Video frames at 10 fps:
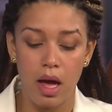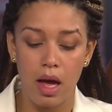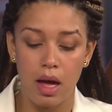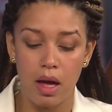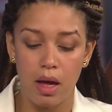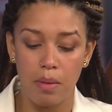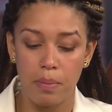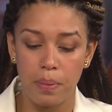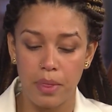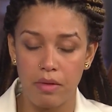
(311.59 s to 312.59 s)

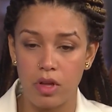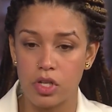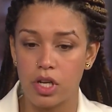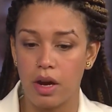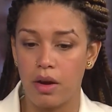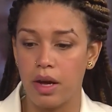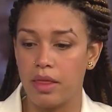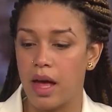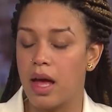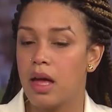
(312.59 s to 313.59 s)
their share in
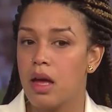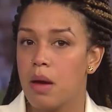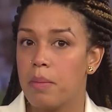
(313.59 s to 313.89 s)
that.